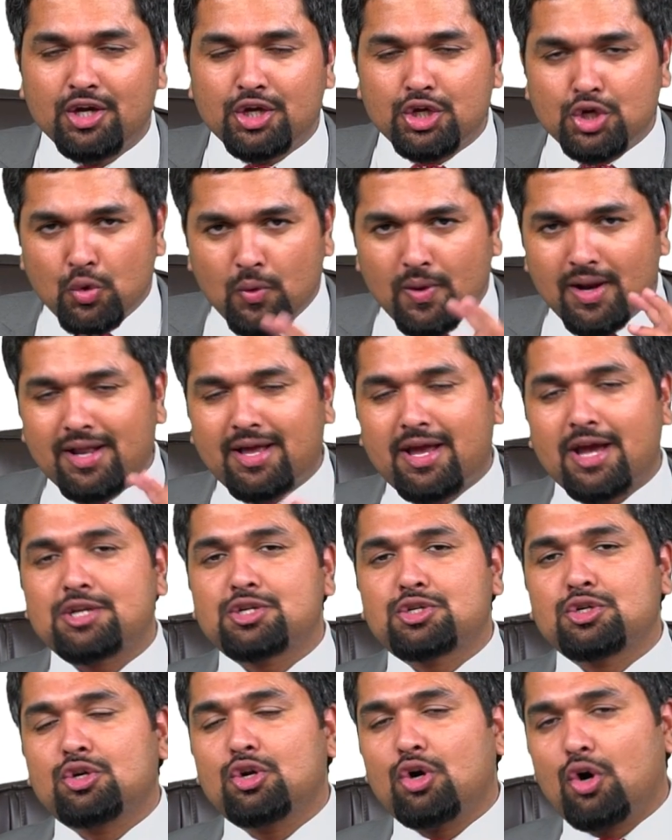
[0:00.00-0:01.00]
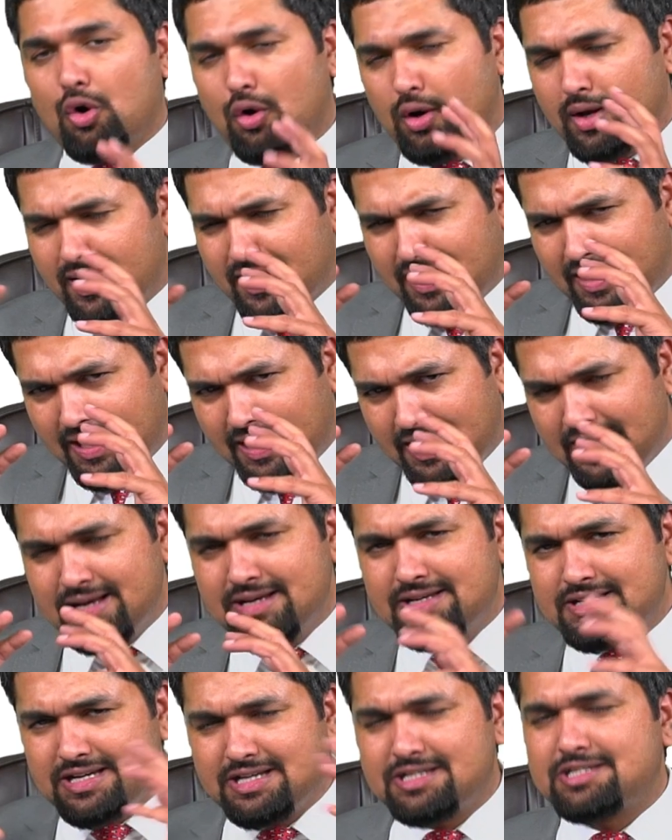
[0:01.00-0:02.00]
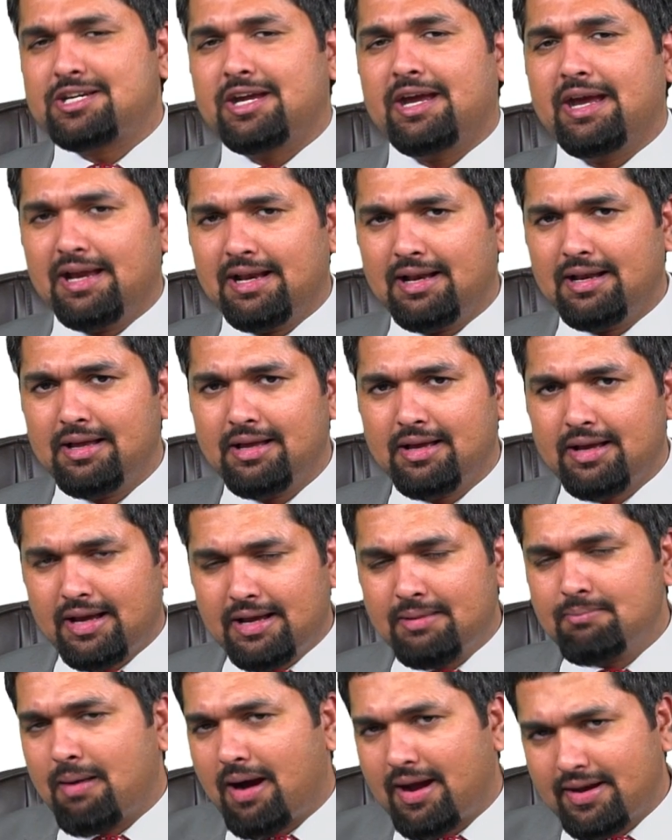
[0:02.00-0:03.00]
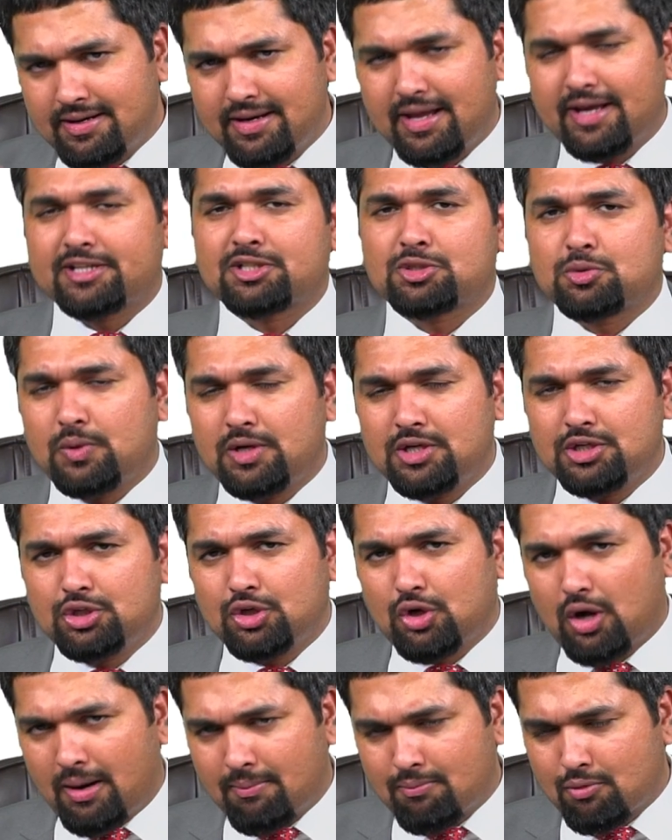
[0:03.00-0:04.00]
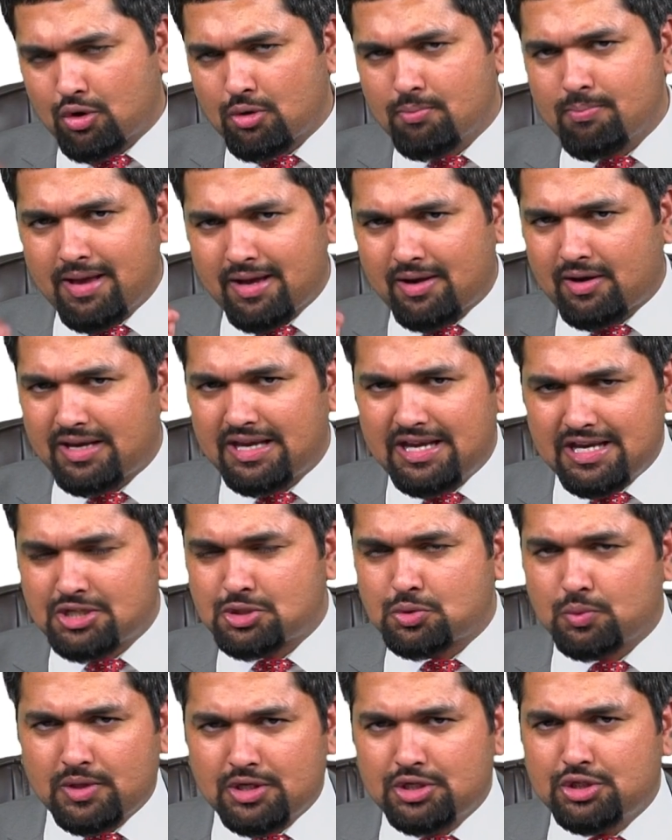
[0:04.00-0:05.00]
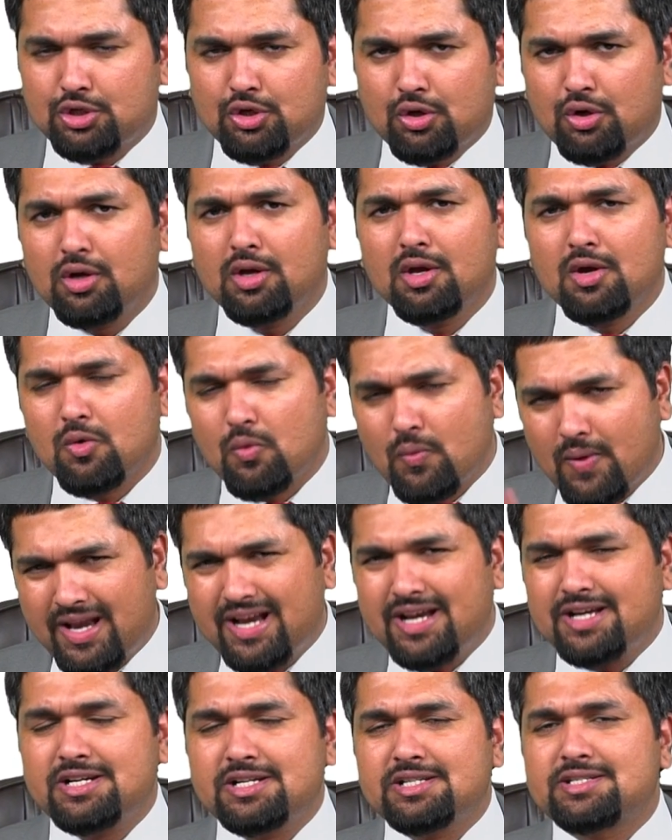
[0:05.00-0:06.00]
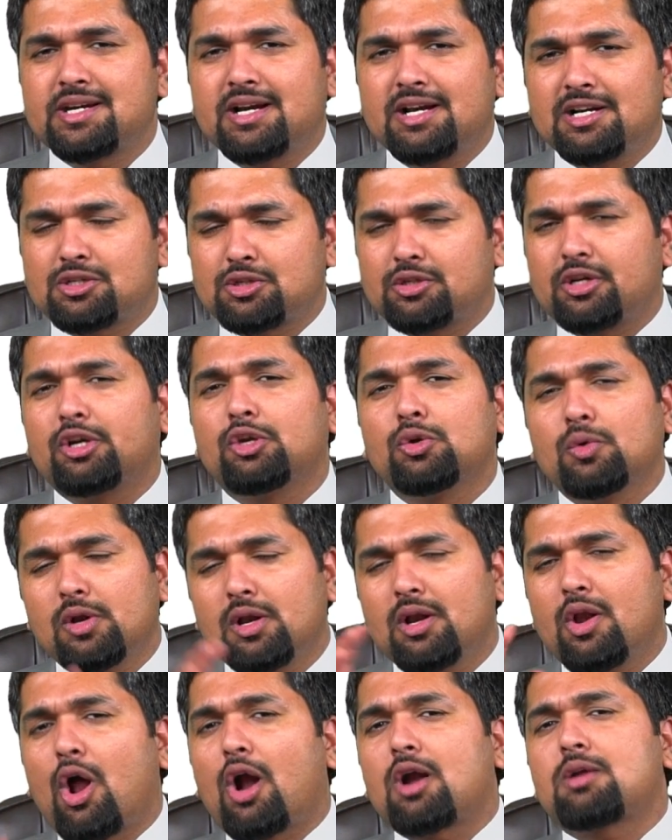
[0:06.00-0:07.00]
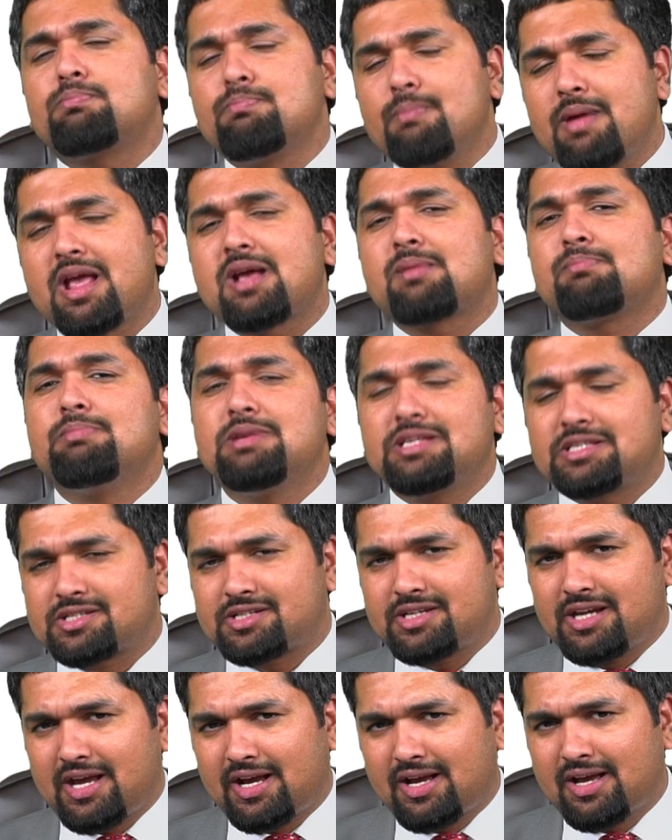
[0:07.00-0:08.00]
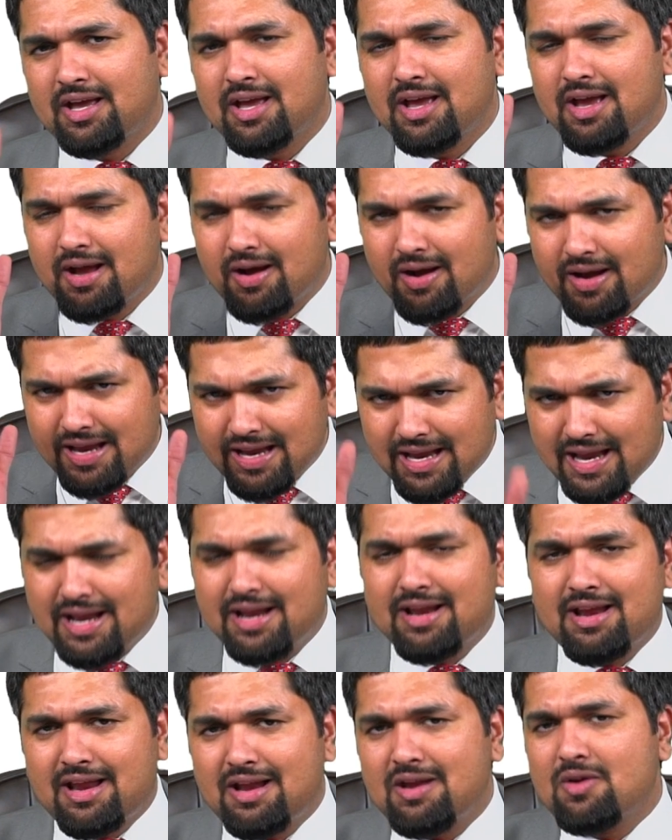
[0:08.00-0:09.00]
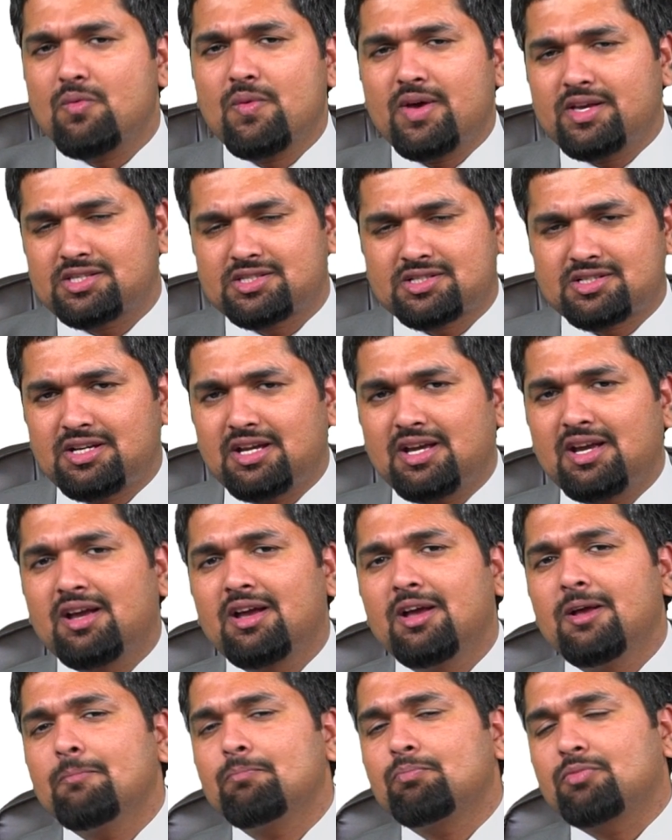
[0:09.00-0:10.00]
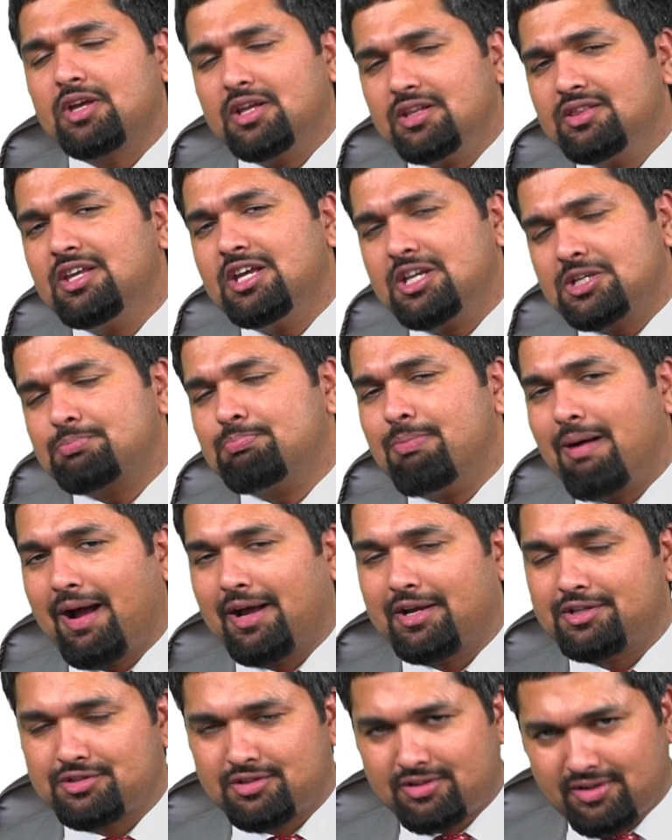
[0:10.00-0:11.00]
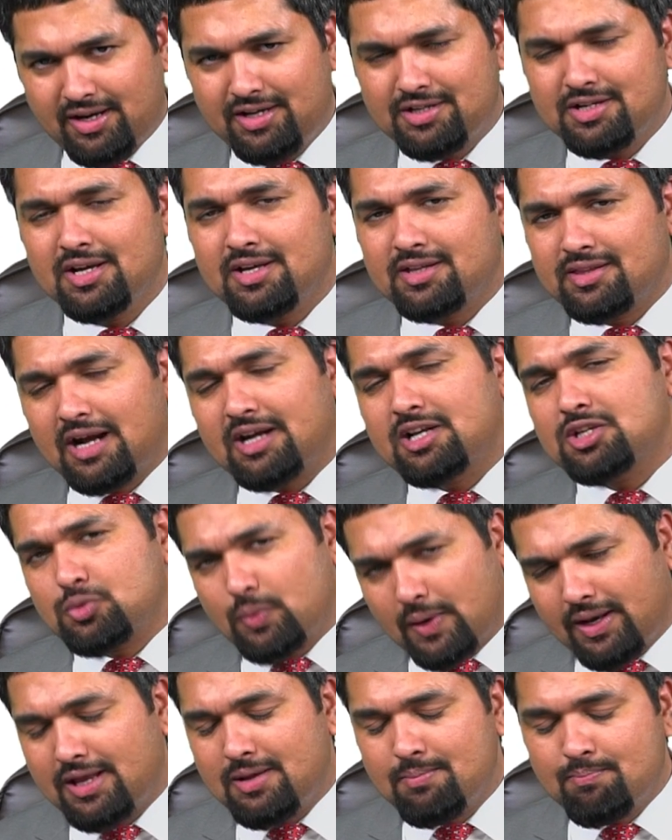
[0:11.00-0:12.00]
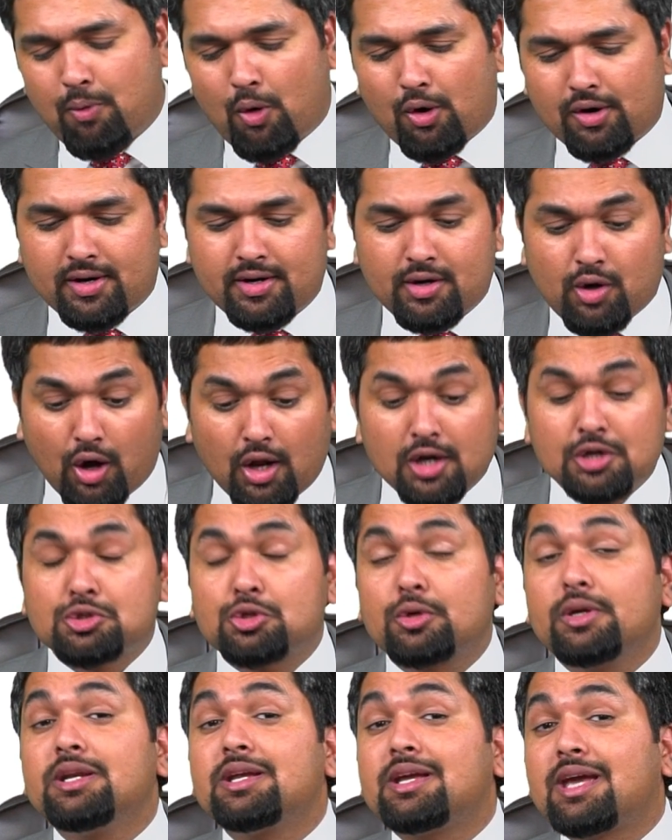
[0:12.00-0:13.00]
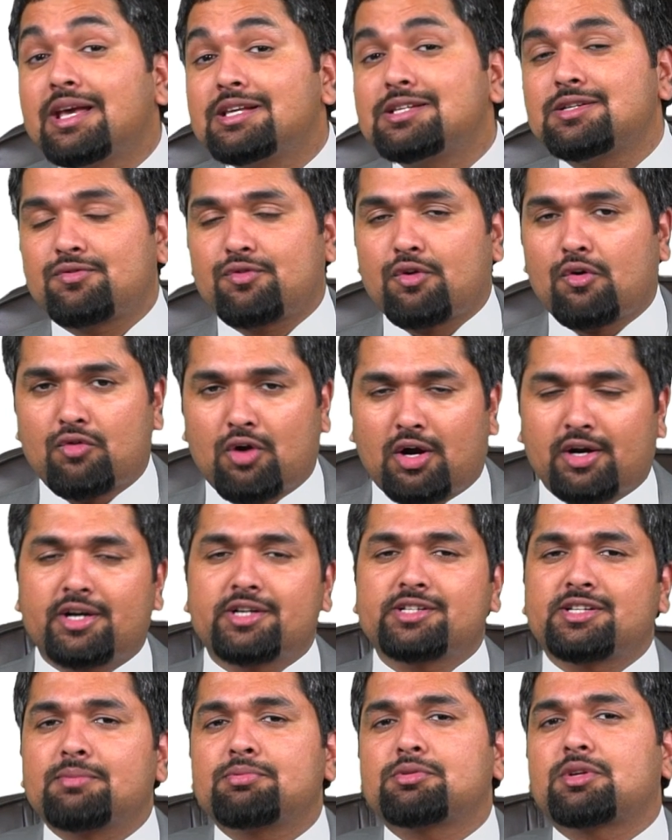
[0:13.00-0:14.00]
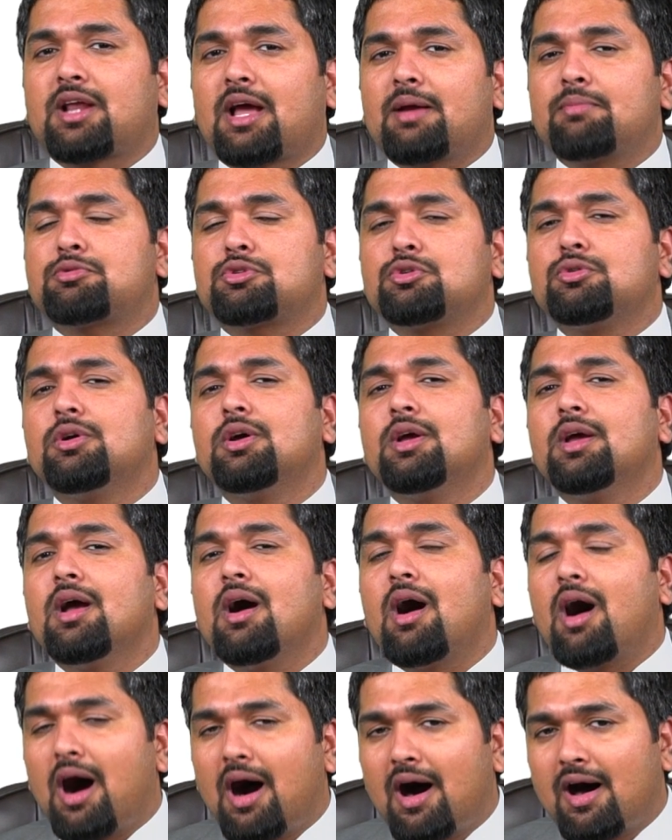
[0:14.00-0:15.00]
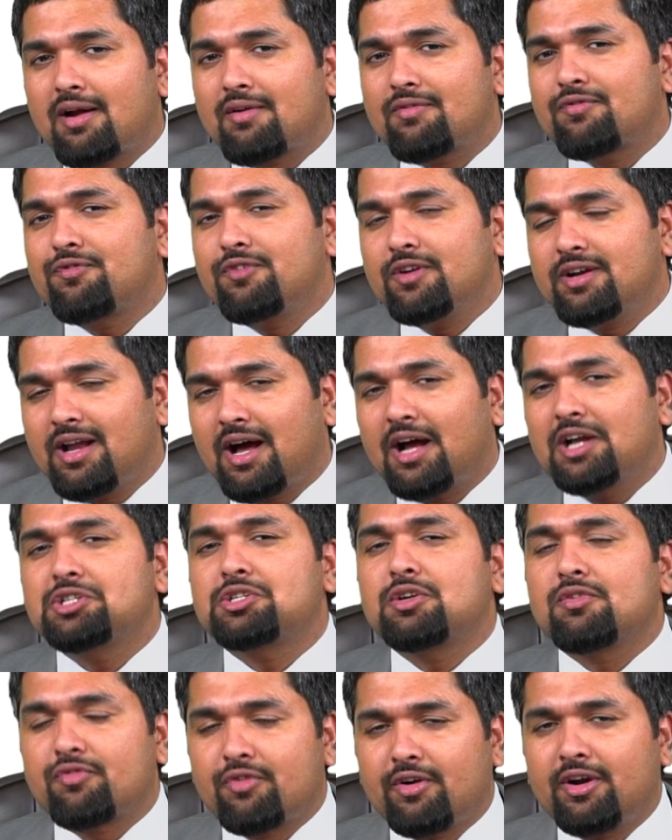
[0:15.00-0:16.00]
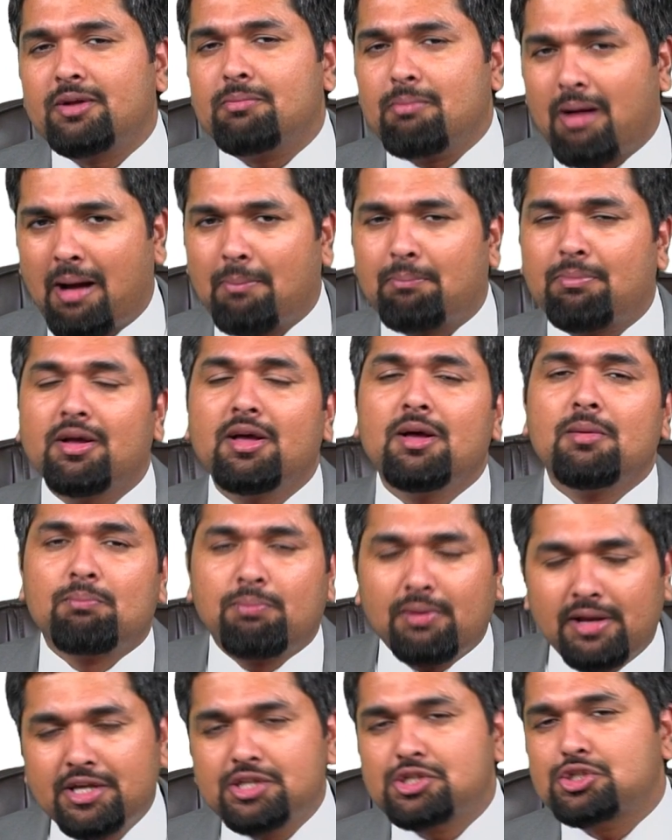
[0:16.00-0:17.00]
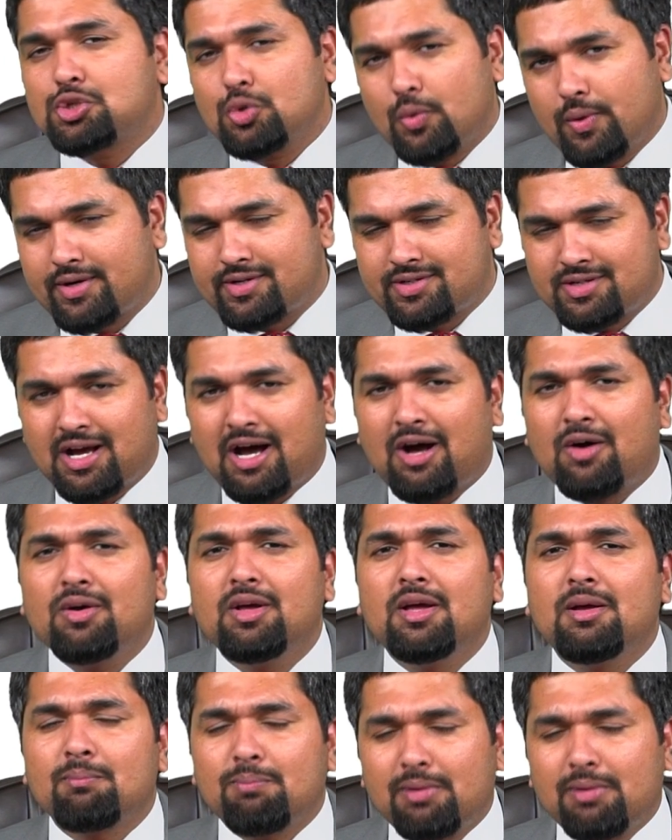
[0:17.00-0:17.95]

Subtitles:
You will get to know in detail in my next video. I'm going to make each video very detailed so that you will not make mistake in investing in these banks, right? That is very important. Also, in case if you have not yet subscribed to our Financial Freedom app, please do it now.